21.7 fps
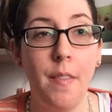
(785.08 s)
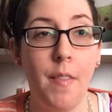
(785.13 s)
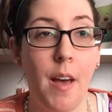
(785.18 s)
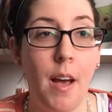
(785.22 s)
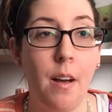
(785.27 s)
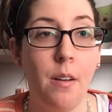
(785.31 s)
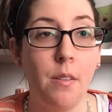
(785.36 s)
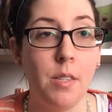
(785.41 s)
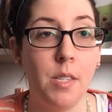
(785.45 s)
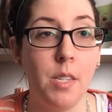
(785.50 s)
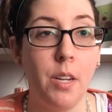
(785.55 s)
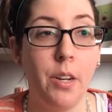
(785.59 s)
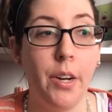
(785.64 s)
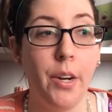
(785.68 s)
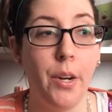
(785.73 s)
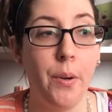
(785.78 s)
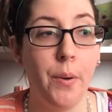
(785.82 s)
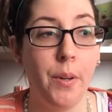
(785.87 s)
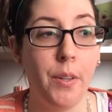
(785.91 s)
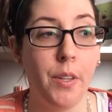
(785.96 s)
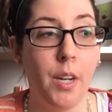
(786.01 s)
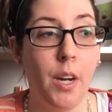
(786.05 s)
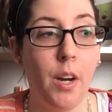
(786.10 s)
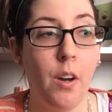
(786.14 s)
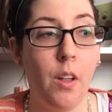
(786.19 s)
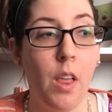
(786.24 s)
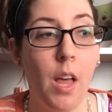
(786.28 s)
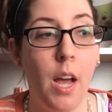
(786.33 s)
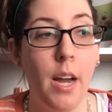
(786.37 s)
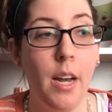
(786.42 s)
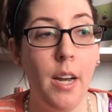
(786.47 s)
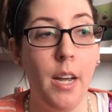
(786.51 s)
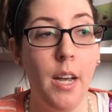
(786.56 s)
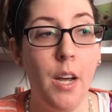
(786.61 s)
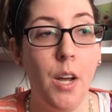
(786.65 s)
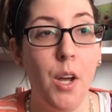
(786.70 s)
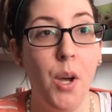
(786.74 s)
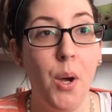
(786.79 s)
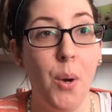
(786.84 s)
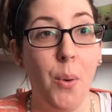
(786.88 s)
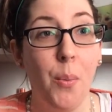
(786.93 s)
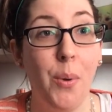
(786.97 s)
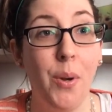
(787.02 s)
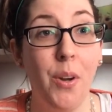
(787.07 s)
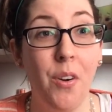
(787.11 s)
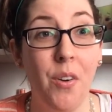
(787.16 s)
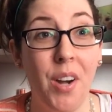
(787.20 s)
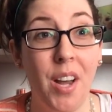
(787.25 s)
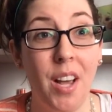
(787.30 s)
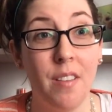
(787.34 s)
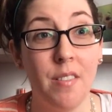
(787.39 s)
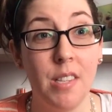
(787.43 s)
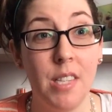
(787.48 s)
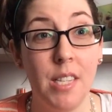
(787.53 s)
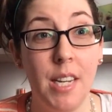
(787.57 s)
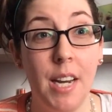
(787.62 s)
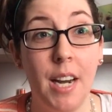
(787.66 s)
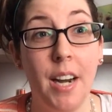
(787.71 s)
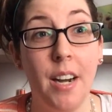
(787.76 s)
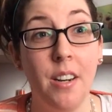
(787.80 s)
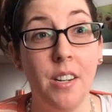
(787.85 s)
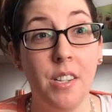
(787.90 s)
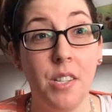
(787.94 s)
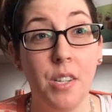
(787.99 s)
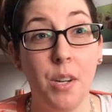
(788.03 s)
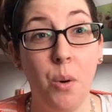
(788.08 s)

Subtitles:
and the house here in North Carolina, we don't have stairs.